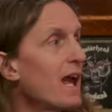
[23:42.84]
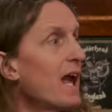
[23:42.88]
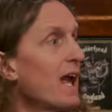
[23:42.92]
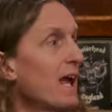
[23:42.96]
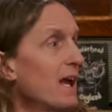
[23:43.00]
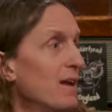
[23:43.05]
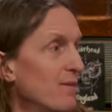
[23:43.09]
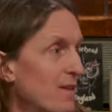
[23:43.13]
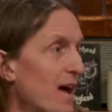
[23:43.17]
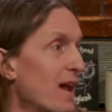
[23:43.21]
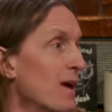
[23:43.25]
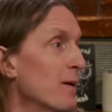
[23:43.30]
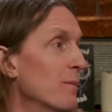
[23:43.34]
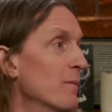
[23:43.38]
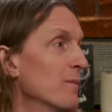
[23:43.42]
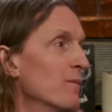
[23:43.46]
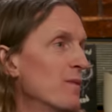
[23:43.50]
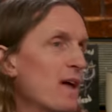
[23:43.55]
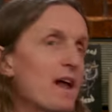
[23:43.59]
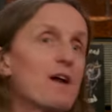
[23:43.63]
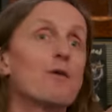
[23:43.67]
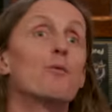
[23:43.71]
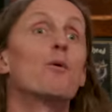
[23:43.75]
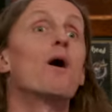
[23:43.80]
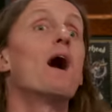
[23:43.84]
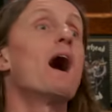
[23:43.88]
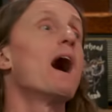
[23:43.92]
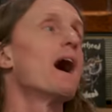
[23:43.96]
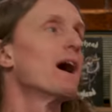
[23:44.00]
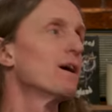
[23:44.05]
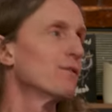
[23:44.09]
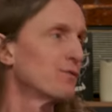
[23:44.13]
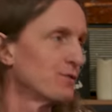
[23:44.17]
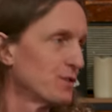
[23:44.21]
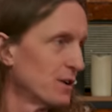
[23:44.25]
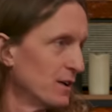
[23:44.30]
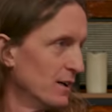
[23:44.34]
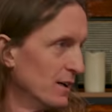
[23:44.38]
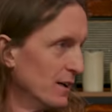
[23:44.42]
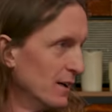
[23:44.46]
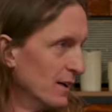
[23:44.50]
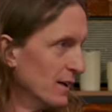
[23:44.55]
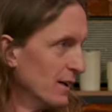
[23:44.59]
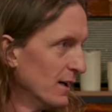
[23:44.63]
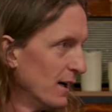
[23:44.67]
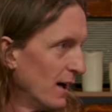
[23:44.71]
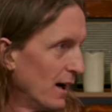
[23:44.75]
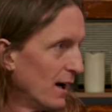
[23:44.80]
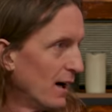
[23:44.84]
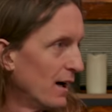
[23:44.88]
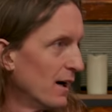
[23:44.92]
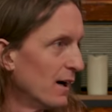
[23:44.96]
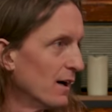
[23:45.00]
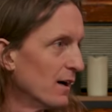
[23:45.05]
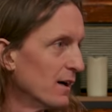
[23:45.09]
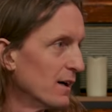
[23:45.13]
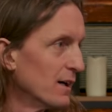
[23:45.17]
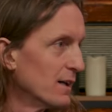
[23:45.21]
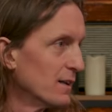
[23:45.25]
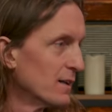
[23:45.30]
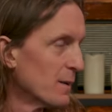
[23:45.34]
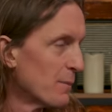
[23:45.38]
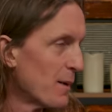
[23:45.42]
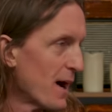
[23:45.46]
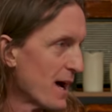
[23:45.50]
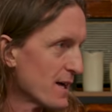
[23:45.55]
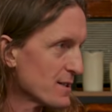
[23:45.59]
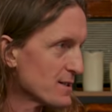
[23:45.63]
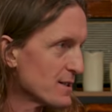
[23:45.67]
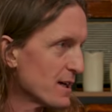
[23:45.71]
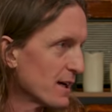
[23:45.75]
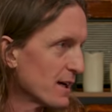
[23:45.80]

came, that arrived in the past